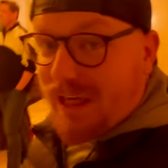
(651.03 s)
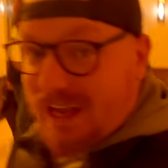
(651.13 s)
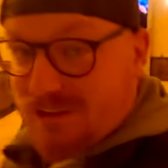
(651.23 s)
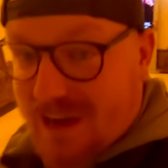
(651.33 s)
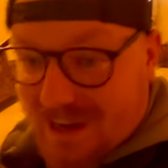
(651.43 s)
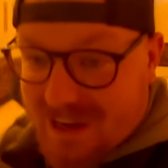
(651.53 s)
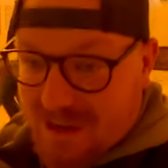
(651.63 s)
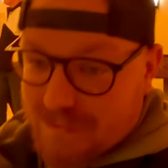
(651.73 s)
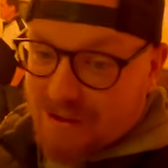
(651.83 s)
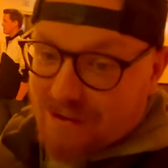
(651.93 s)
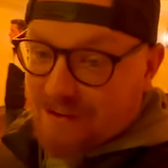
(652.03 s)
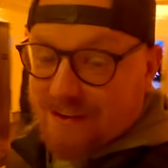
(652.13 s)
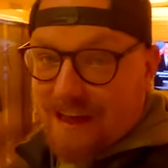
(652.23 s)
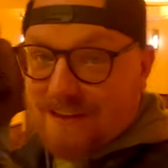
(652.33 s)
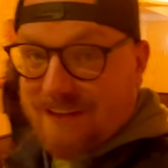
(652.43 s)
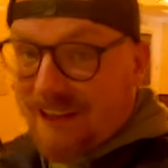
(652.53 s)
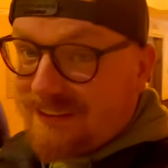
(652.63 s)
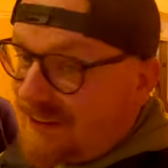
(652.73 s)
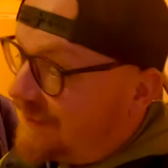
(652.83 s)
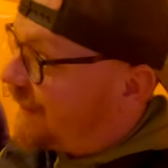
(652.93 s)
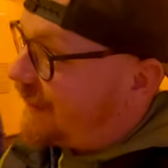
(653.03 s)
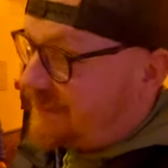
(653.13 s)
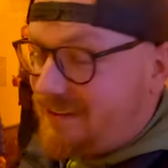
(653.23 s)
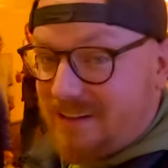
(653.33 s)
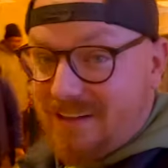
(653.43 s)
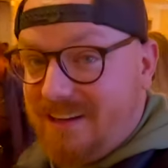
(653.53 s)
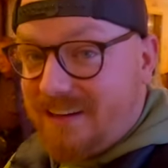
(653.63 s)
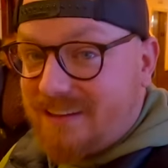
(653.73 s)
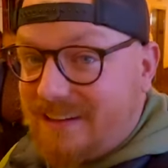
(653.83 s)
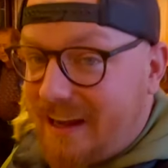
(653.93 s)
blackjack game though, that's that's an that's an addicting